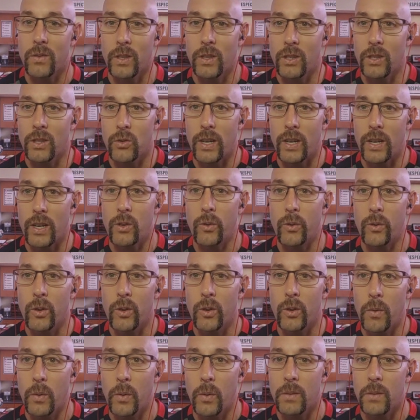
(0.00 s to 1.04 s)
what the dressing
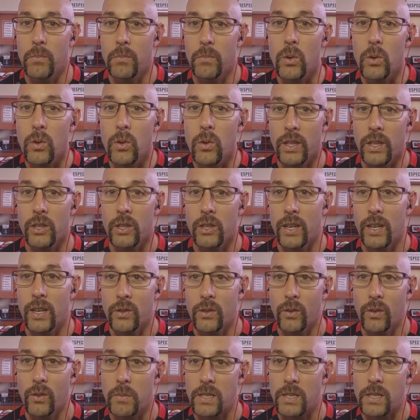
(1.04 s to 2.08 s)
room or what the mood in the
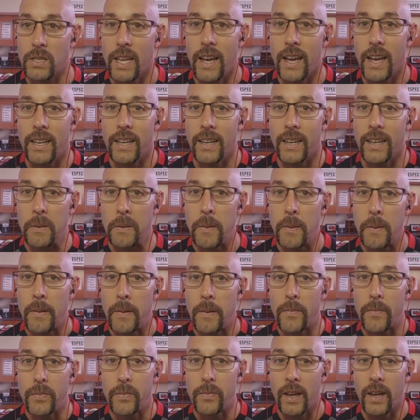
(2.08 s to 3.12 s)
dressing room is like. And
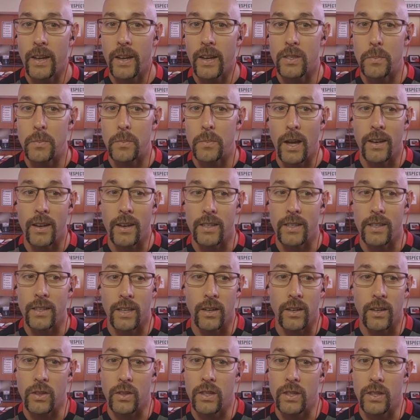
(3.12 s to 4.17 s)
to be
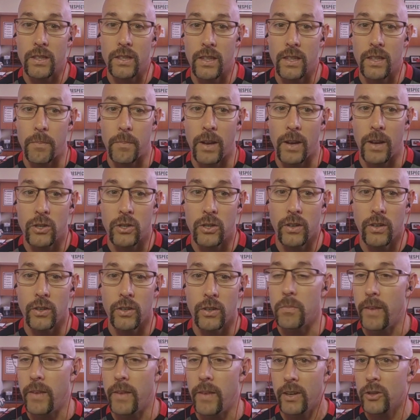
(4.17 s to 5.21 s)
honest, I'm not sure a
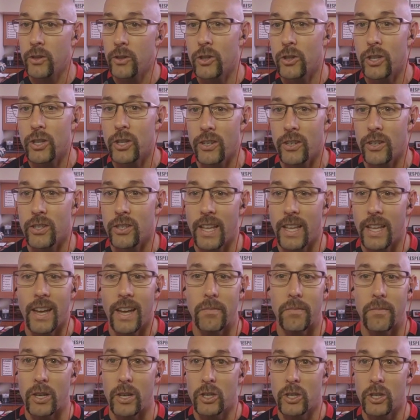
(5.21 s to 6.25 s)
new manager changes that.
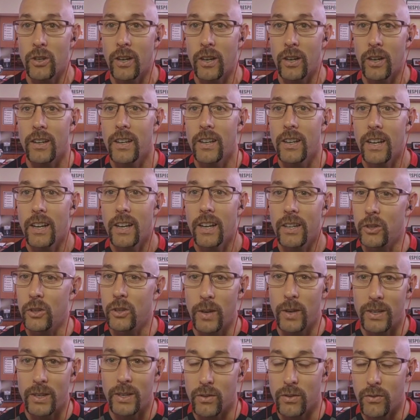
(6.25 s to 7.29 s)
I'm not sure a new
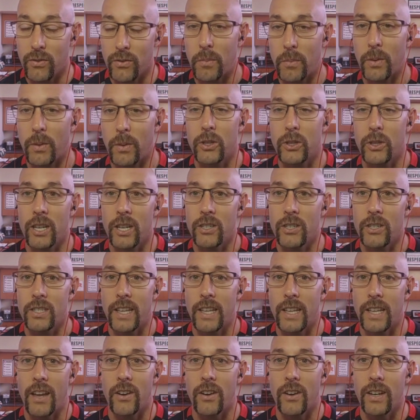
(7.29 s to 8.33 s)
director of football
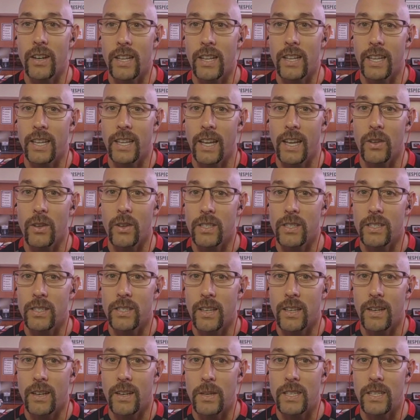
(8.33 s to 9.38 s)
changes that or anything else.
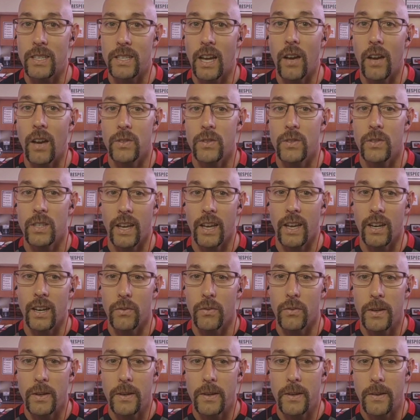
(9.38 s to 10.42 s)
It's going to be tough to kind
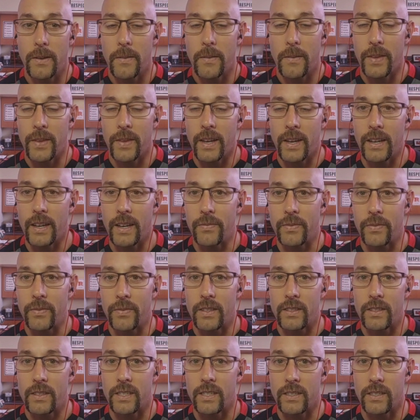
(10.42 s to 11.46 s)
of
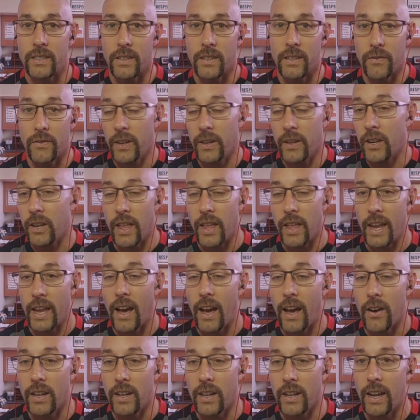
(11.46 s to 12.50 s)
to figure that
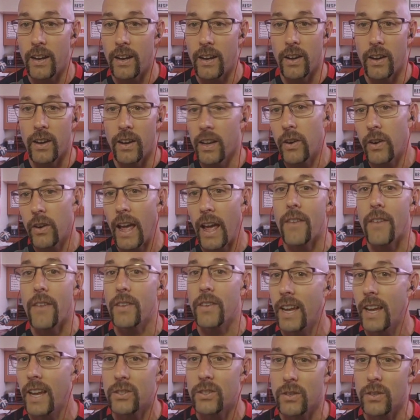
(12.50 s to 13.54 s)
out. And I don't
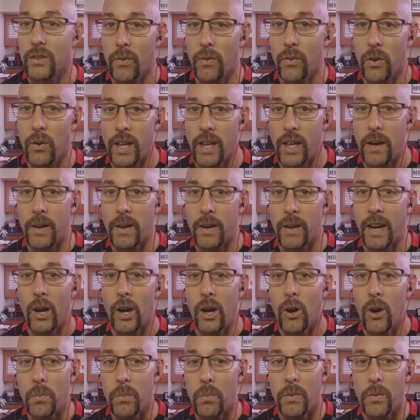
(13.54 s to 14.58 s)
have an answer for that, but I
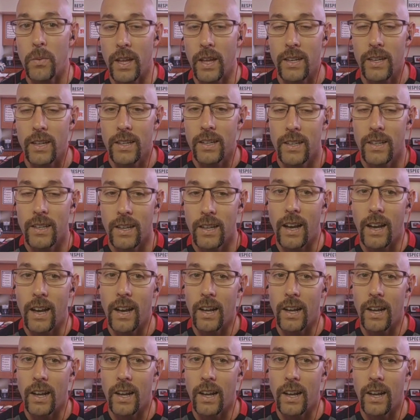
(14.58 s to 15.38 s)
hope that